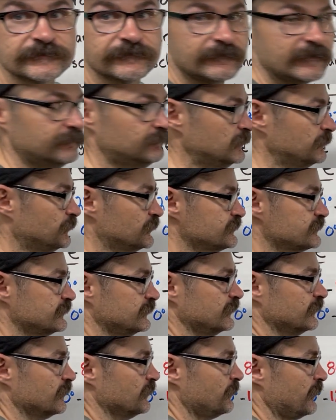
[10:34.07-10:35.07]

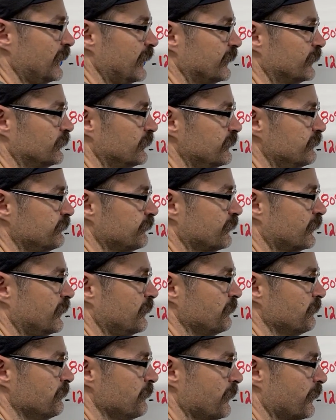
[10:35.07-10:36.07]
50% of the battery
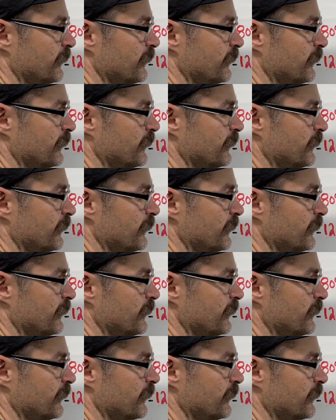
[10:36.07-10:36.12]
from